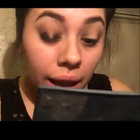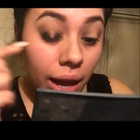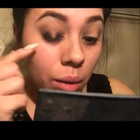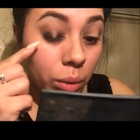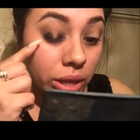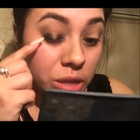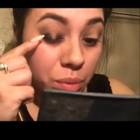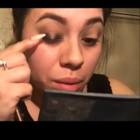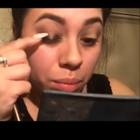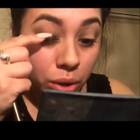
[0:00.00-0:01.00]
And with this
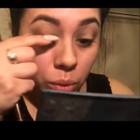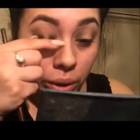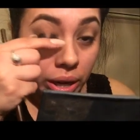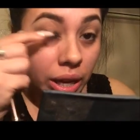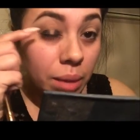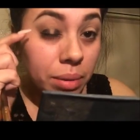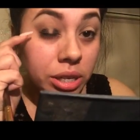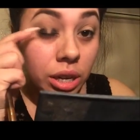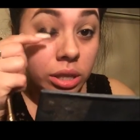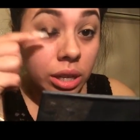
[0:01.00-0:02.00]
purple, you want to keep
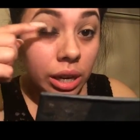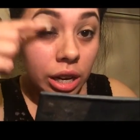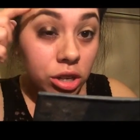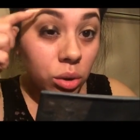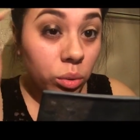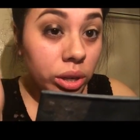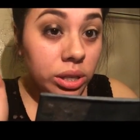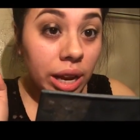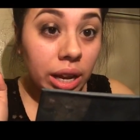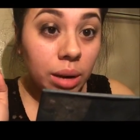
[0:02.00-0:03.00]
it just in the lid. Don't
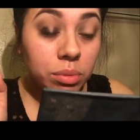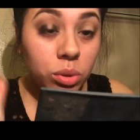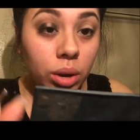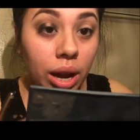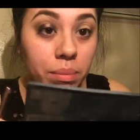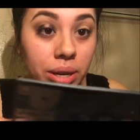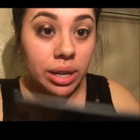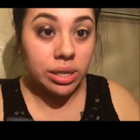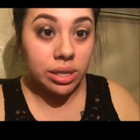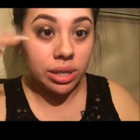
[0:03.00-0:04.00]
take it up too high
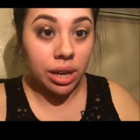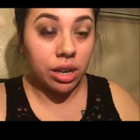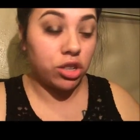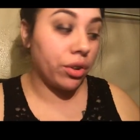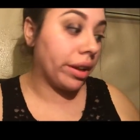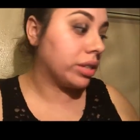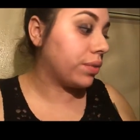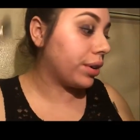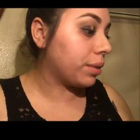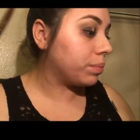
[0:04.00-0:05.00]
because it's gonna
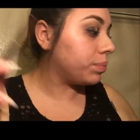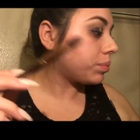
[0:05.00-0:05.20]
transfer.